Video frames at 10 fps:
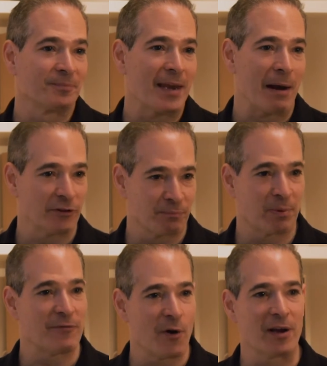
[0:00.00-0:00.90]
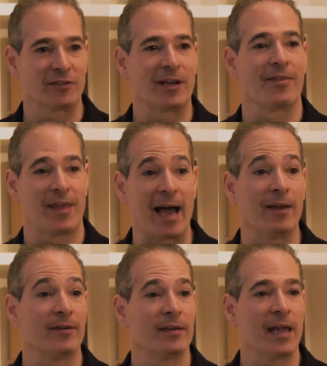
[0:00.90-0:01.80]
And I was pretty focused on
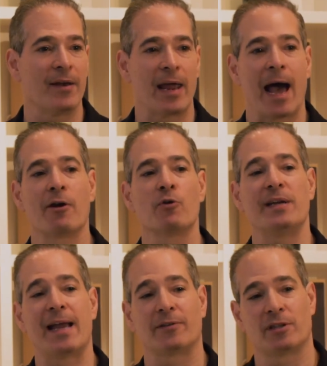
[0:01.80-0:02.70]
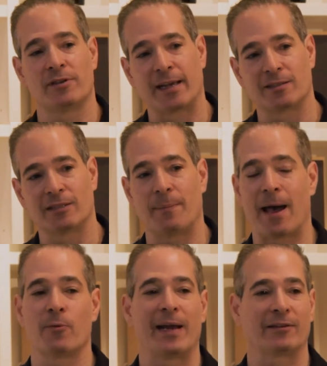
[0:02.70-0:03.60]
that. And how do we get to the next step?
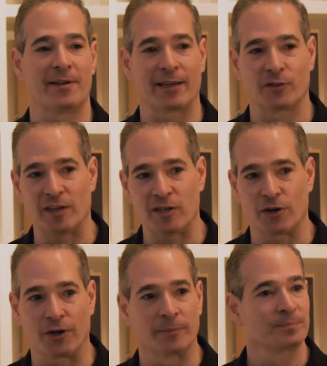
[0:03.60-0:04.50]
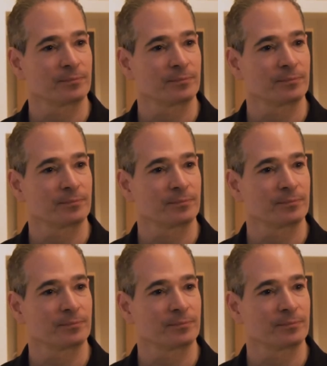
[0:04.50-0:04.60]
How do we get to the next feature?